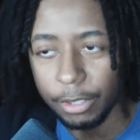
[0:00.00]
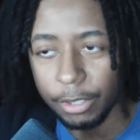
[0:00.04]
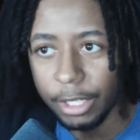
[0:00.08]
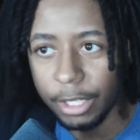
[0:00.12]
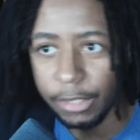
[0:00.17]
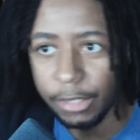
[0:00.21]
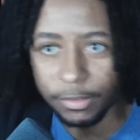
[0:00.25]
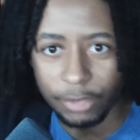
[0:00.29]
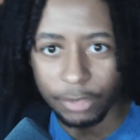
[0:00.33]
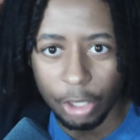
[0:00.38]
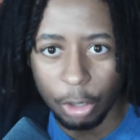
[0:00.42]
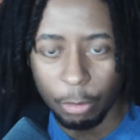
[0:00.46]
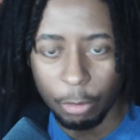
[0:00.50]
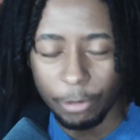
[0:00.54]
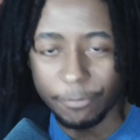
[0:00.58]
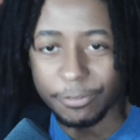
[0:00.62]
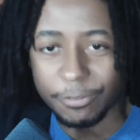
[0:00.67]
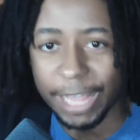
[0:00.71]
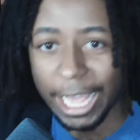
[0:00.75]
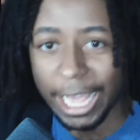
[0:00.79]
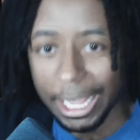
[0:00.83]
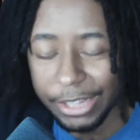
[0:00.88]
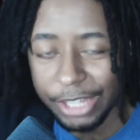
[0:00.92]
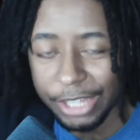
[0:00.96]
So, with
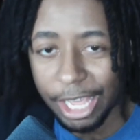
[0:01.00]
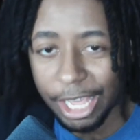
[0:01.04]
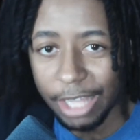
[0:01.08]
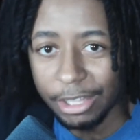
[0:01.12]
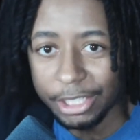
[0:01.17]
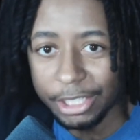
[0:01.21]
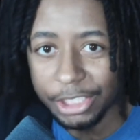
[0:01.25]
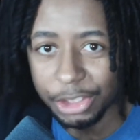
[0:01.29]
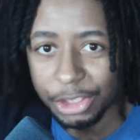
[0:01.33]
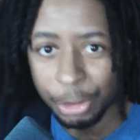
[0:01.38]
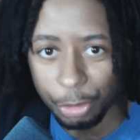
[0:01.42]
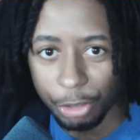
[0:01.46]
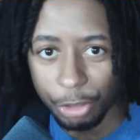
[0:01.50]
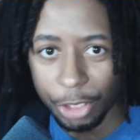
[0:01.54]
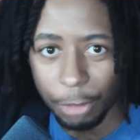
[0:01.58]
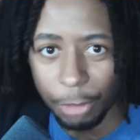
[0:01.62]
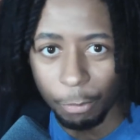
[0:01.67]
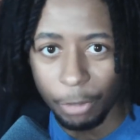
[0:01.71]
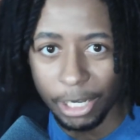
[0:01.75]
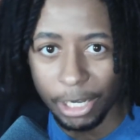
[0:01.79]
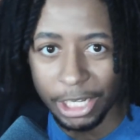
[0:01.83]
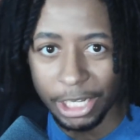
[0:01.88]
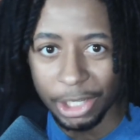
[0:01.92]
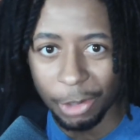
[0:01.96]
that knowledge, you're going to
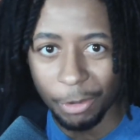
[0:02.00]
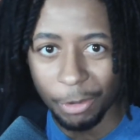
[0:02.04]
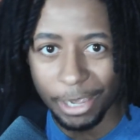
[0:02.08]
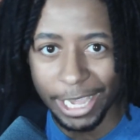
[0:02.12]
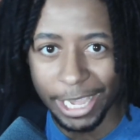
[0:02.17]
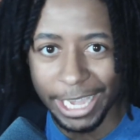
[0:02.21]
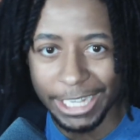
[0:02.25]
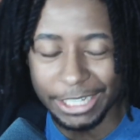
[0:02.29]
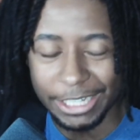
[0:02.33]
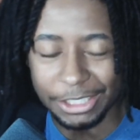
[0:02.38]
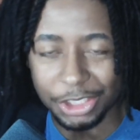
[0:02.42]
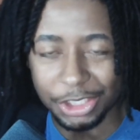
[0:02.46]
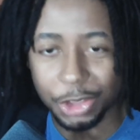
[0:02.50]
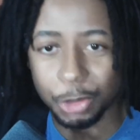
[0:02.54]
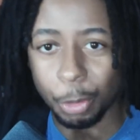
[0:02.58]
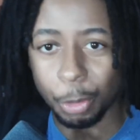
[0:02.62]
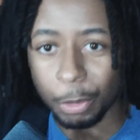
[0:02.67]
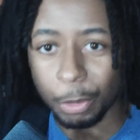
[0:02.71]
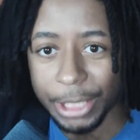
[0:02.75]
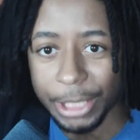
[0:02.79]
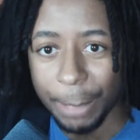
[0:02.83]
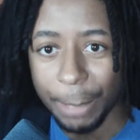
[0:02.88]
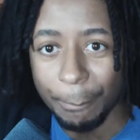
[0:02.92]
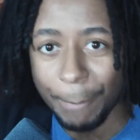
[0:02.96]
want to go ahead and
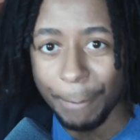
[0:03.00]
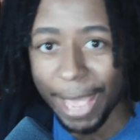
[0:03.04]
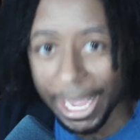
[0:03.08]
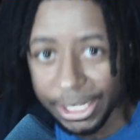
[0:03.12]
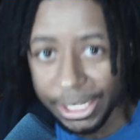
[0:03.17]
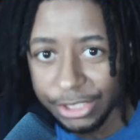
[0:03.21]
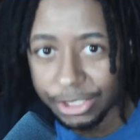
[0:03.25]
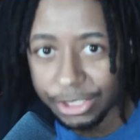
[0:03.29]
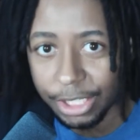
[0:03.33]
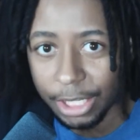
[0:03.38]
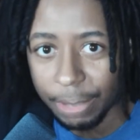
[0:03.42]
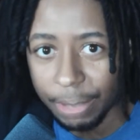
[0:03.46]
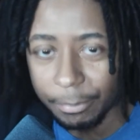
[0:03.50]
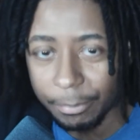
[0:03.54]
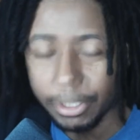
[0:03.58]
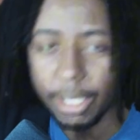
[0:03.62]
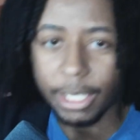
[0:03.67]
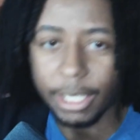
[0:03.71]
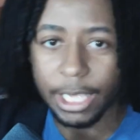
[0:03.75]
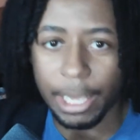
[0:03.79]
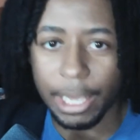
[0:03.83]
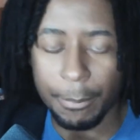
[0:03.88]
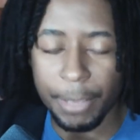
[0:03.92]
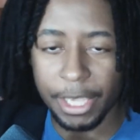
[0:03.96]
shorten the matchup
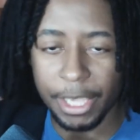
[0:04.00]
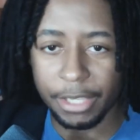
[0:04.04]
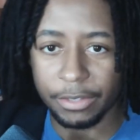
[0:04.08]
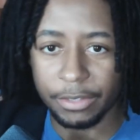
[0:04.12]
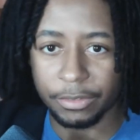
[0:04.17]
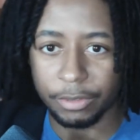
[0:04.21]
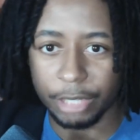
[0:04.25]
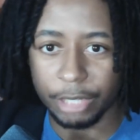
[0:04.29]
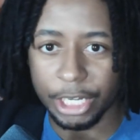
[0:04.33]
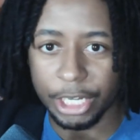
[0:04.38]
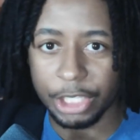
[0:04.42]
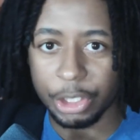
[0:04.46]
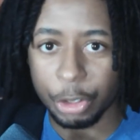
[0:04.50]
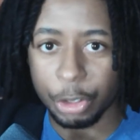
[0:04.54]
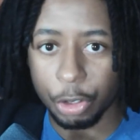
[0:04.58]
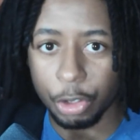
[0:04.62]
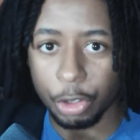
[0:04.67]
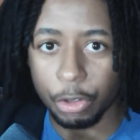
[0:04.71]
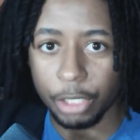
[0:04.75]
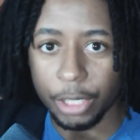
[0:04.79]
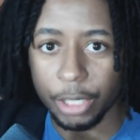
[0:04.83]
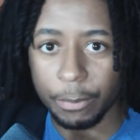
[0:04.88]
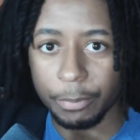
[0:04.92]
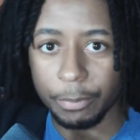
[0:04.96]
and make it so that you're
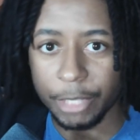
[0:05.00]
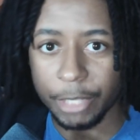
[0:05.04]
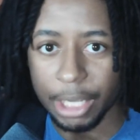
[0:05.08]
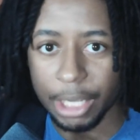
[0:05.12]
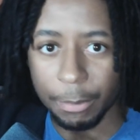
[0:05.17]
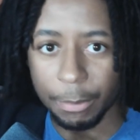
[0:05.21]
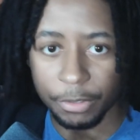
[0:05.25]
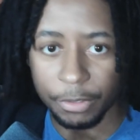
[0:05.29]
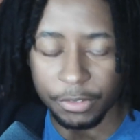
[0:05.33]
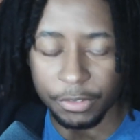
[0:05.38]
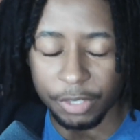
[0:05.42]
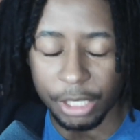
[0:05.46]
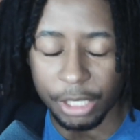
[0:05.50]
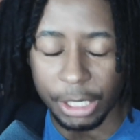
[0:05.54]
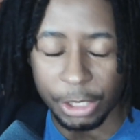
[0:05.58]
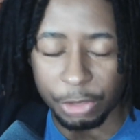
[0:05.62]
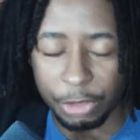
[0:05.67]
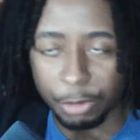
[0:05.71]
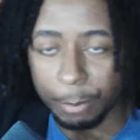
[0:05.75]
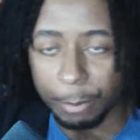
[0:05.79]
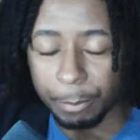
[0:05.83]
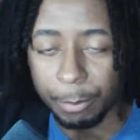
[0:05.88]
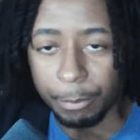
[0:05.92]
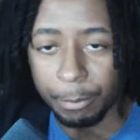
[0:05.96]
going to be able to
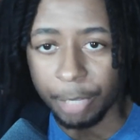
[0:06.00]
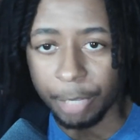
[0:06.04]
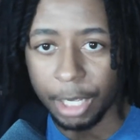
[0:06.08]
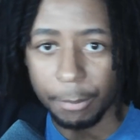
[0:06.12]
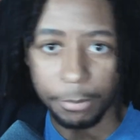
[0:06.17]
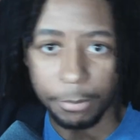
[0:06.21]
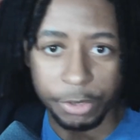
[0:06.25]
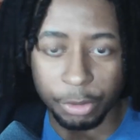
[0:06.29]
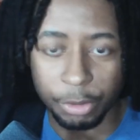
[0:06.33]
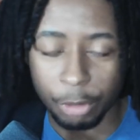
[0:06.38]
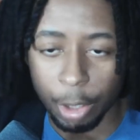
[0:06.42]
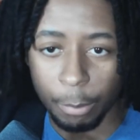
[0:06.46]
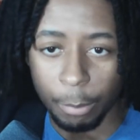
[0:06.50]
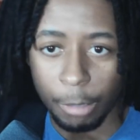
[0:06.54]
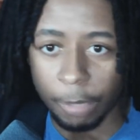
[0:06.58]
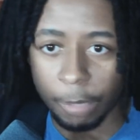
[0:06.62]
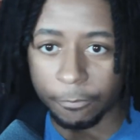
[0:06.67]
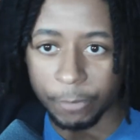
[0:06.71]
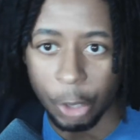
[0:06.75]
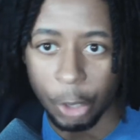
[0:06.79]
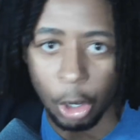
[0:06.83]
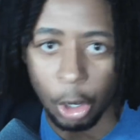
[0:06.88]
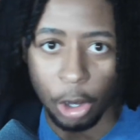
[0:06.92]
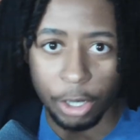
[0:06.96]
trip them up, throw them off
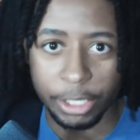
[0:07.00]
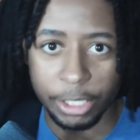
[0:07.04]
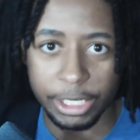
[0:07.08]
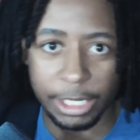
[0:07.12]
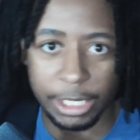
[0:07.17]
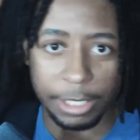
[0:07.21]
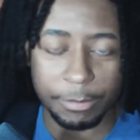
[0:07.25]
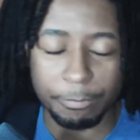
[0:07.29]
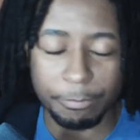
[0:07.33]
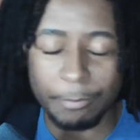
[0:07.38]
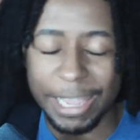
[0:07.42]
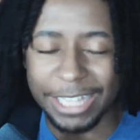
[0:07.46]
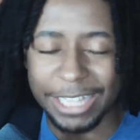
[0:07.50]
guard, and make